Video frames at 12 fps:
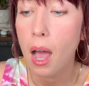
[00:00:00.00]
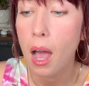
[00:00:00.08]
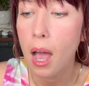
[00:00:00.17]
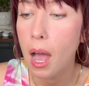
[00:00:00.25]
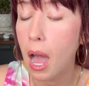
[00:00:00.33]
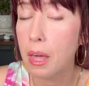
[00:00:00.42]

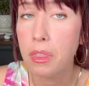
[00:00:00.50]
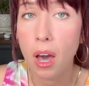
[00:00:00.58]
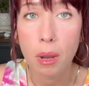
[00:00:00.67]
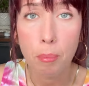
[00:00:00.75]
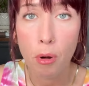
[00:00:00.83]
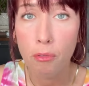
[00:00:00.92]
I, I
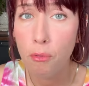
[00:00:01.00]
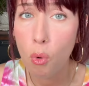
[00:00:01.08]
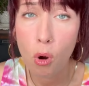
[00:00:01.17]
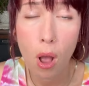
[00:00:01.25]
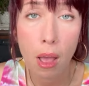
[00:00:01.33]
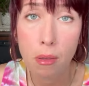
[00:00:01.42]
thought it
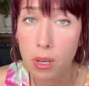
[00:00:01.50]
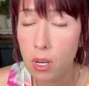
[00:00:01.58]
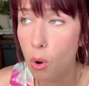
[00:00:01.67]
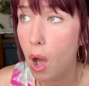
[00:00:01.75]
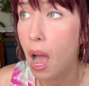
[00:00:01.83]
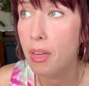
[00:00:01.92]
performed, you
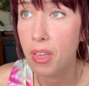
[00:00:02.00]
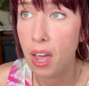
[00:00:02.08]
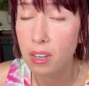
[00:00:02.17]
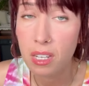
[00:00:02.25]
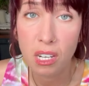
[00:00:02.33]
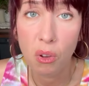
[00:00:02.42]
know, I thought
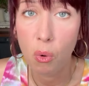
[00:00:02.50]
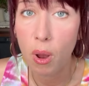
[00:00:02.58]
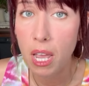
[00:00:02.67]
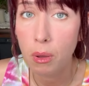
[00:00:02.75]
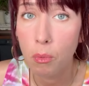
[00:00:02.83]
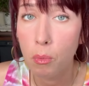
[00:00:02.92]
it did
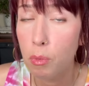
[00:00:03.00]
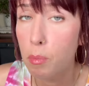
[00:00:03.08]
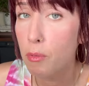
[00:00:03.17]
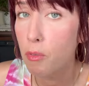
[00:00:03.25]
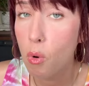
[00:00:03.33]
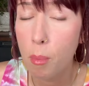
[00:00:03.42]
great with
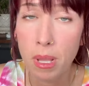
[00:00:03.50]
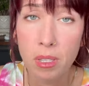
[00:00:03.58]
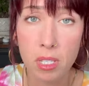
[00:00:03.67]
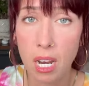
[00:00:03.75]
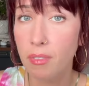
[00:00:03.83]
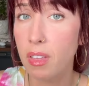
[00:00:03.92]

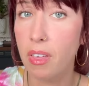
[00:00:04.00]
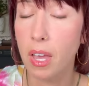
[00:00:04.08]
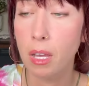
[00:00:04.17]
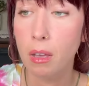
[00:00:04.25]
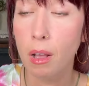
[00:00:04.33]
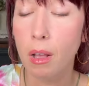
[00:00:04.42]
performance and
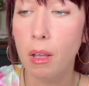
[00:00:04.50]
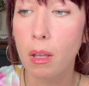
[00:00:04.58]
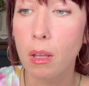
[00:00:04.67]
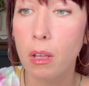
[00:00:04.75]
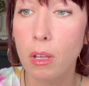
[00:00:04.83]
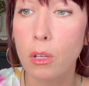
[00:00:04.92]
everything.
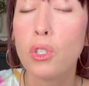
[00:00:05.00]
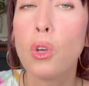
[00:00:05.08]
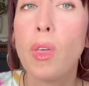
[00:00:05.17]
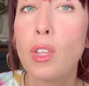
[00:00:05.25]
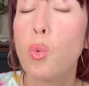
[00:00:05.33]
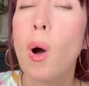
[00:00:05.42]
So
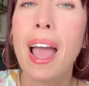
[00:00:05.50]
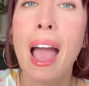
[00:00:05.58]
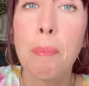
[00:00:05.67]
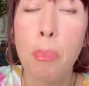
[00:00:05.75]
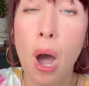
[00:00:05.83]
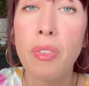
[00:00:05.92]
that's why
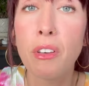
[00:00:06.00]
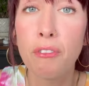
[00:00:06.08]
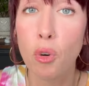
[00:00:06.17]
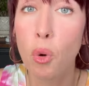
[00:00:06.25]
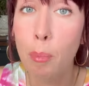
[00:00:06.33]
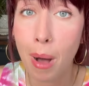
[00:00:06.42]
I bought the
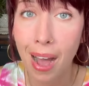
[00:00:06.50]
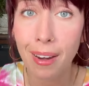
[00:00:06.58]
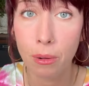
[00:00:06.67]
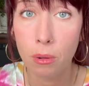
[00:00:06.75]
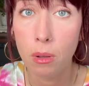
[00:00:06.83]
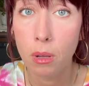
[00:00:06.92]
full
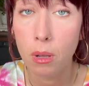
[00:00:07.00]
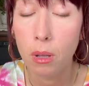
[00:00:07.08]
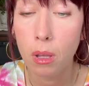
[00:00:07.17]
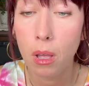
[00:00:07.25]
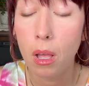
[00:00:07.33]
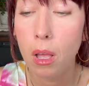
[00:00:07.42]
bottle.
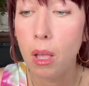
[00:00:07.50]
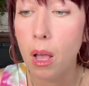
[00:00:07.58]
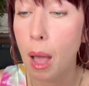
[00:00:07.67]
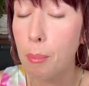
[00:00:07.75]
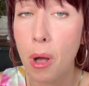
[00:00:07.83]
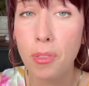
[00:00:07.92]

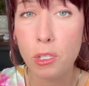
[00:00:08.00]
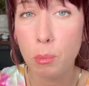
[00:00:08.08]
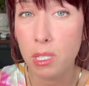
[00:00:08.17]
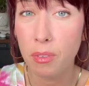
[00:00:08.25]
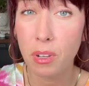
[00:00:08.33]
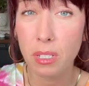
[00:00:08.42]
I bought this
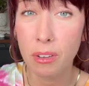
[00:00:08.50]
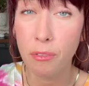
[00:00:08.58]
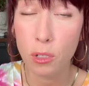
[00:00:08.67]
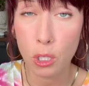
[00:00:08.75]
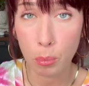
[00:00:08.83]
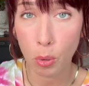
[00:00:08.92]
specifically
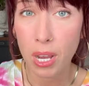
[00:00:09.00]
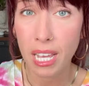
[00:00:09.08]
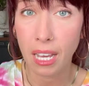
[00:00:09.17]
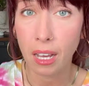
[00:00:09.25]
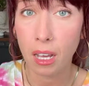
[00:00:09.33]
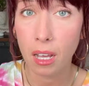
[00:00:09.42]
for
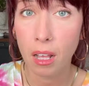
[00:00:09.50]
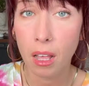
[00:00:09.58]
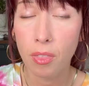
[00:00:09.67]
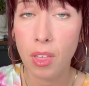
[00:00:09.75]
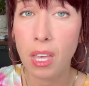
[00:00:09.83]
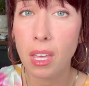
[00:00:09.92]
spring,
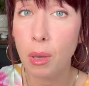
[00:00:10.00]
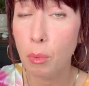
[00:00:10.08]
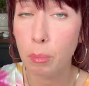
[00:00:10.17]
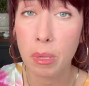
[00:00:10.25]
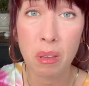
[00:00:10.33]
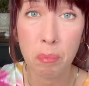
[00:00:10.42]
thinking it
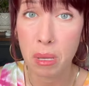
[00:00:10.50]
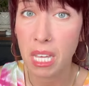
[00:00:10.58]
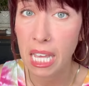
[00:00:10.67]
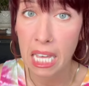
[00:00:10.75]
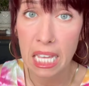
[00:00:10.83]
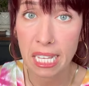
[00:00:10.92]
would be a big
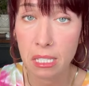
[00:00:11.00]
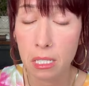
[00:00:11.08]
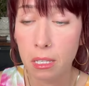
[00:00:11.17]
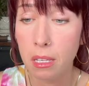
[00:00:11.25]
hit.